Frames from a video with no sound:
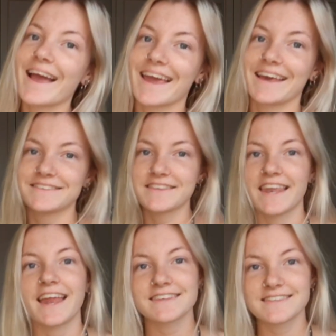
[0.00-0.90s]
Okay, so
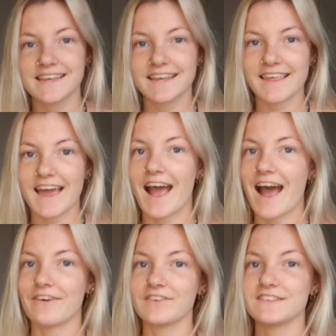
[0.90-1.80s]
the next thing that I
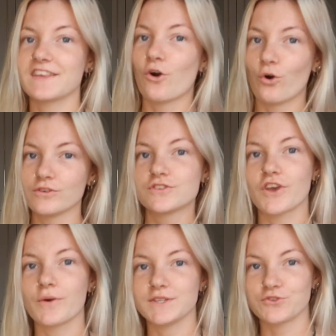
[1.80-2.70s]
have is
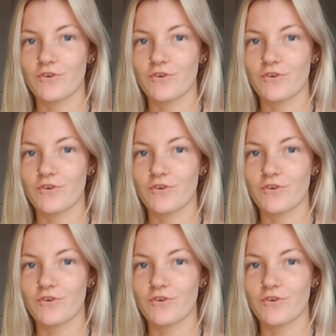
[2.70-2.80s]
also a